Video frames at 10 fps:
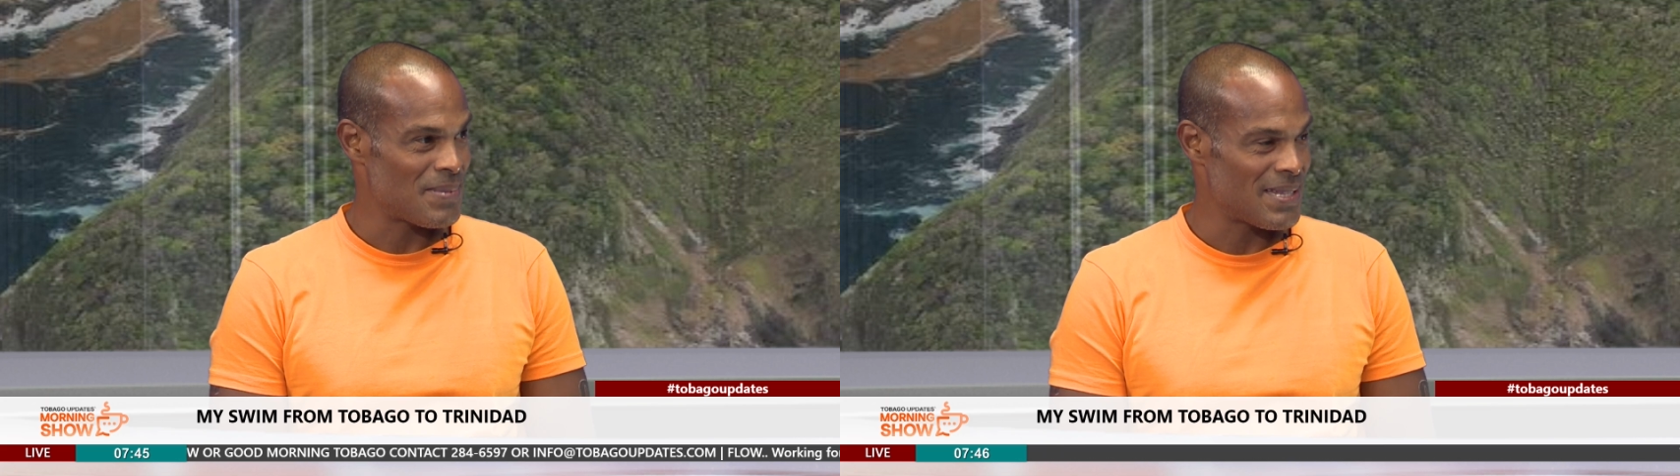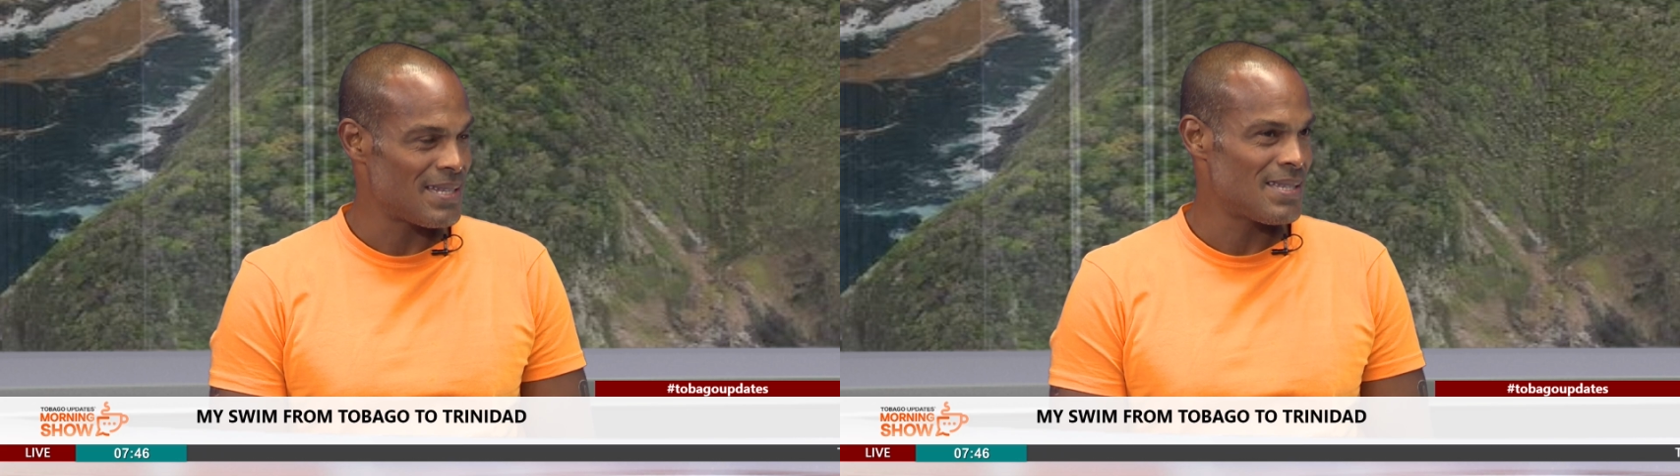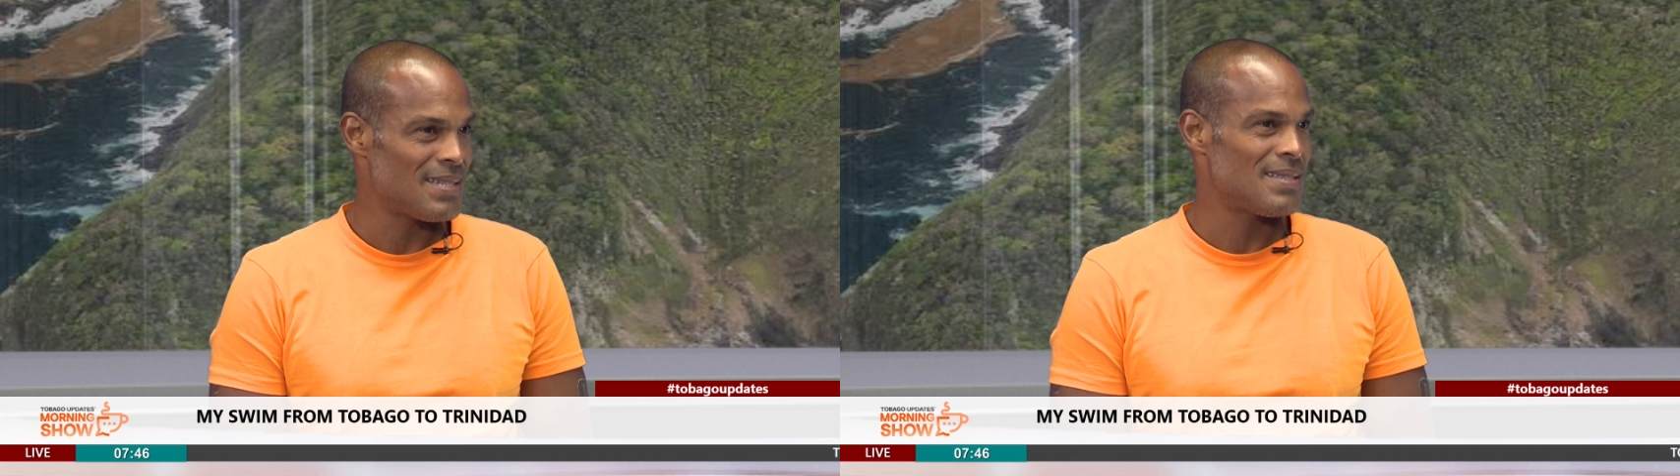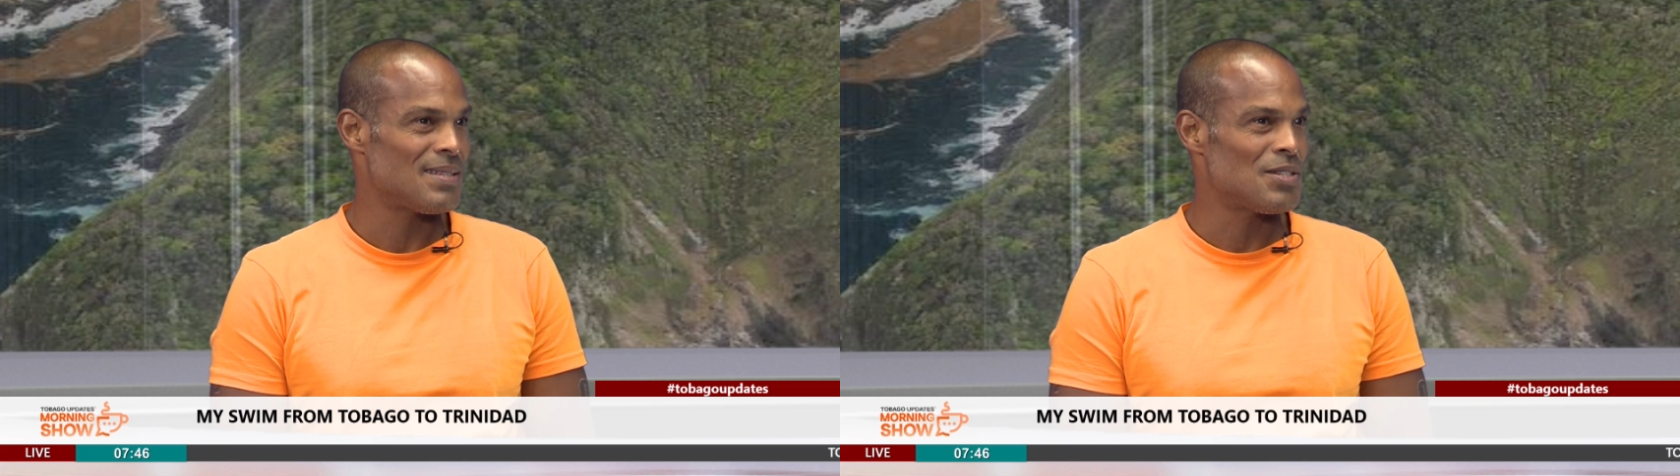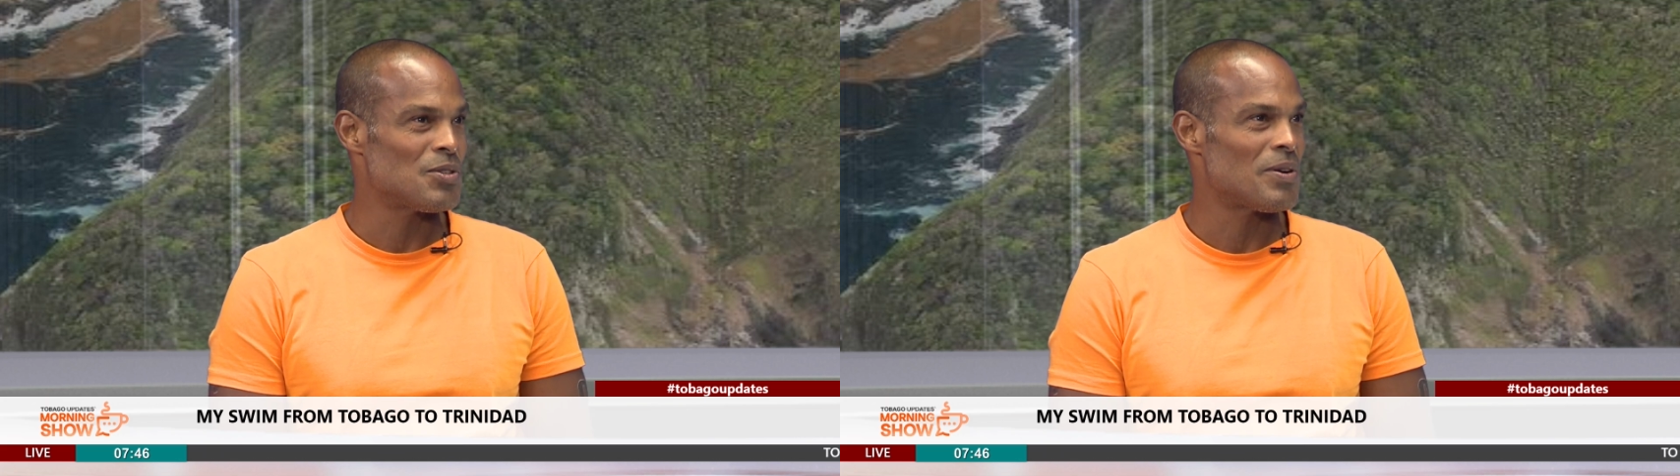But this is
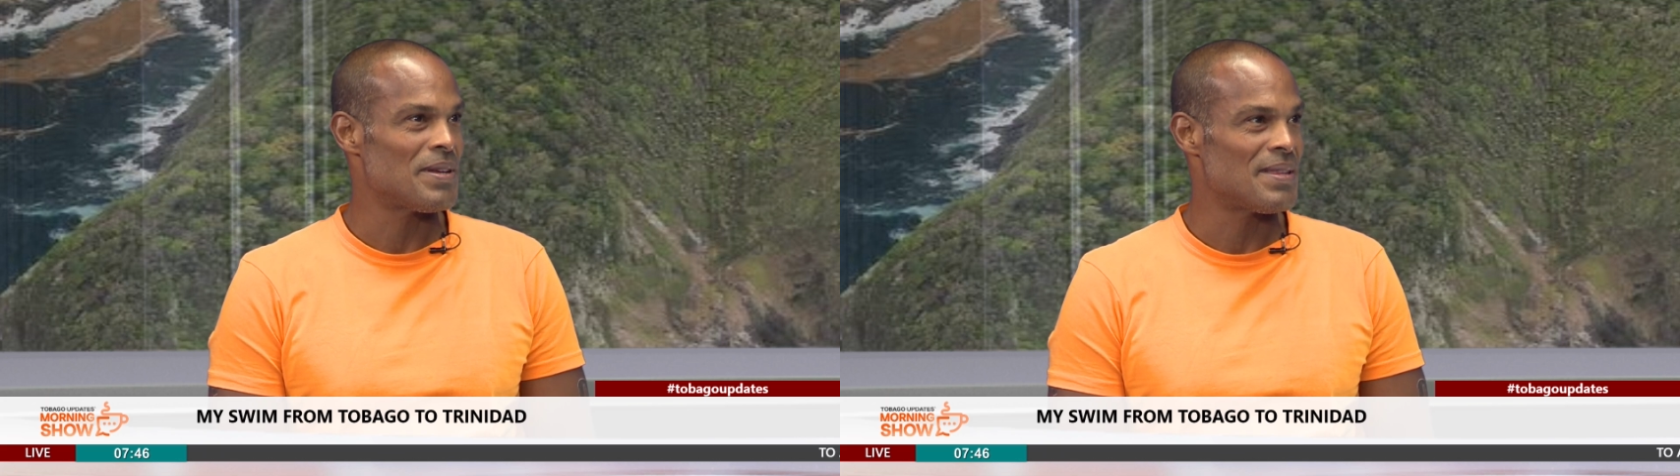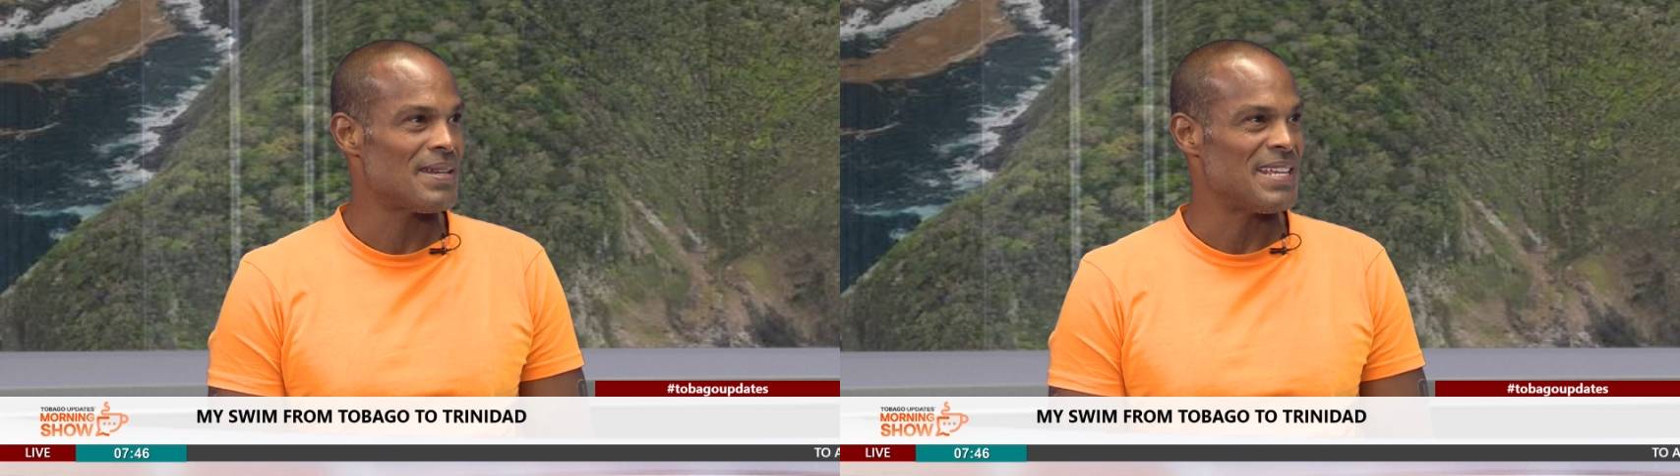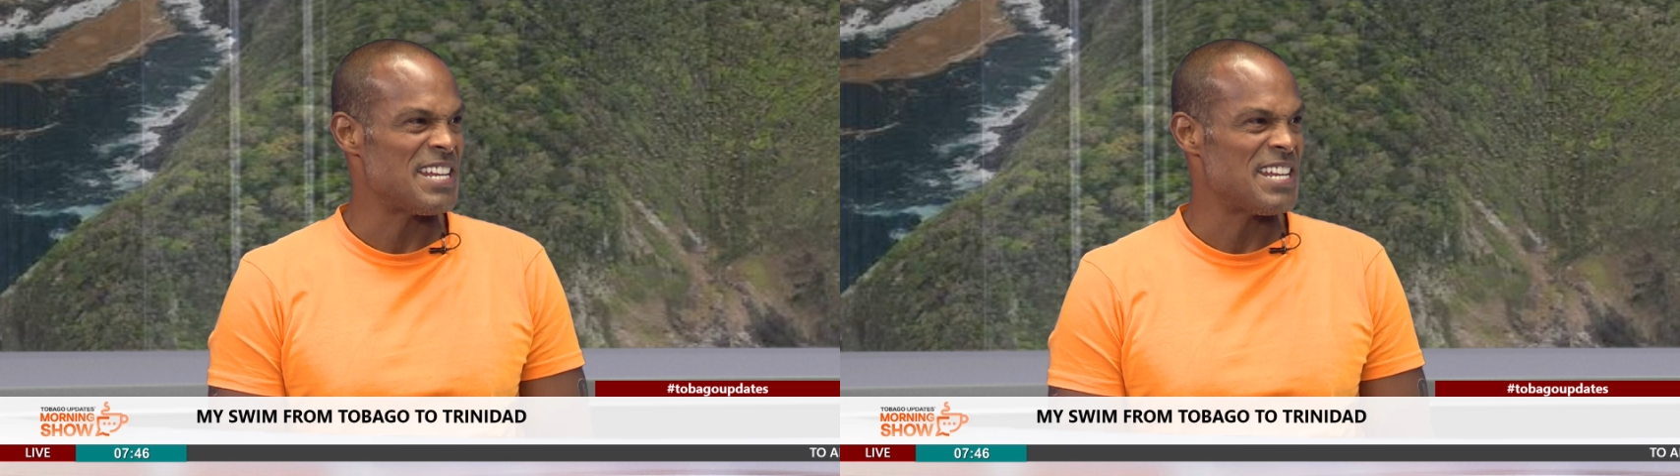the story that